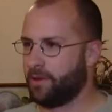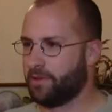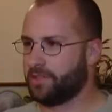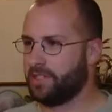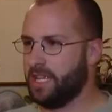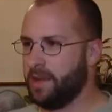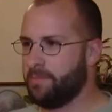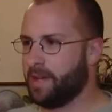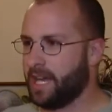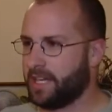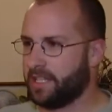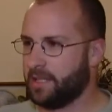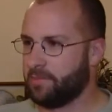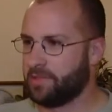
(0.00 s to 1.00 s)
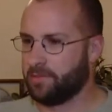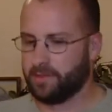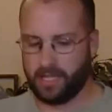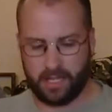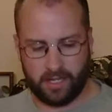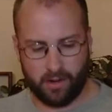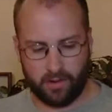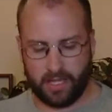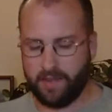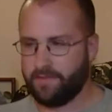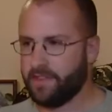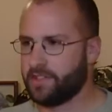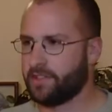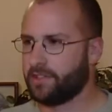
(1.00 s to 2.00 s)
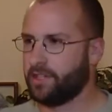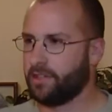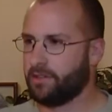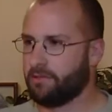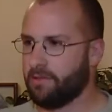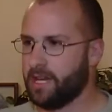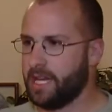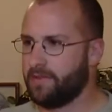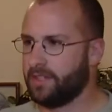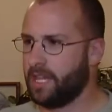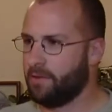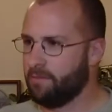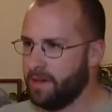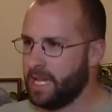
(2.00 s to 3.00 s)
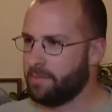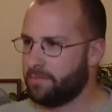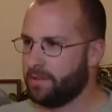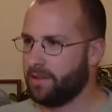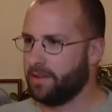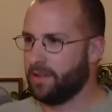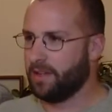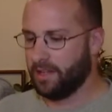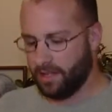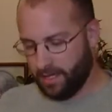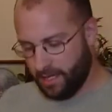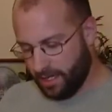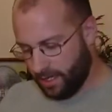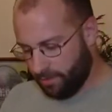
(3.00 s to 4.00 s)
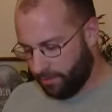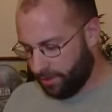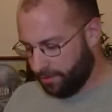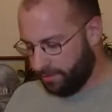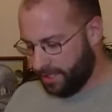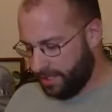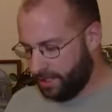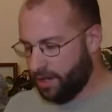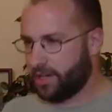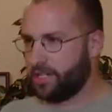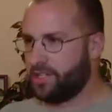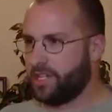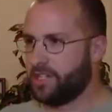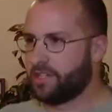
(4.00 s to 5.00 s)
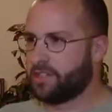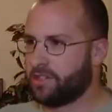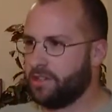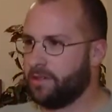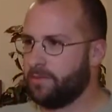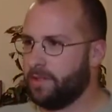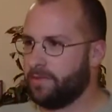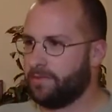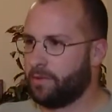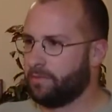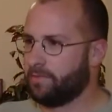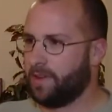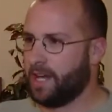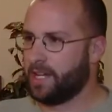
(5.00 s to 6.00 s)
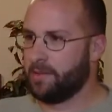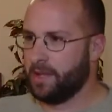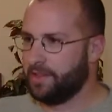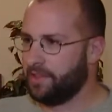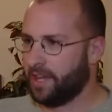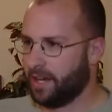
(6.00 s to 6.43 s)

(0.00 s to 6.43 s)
person impacted them somewhere. They go and they visit their grave and they weep. Well, when you go to Jesus' tomb, you won't find him in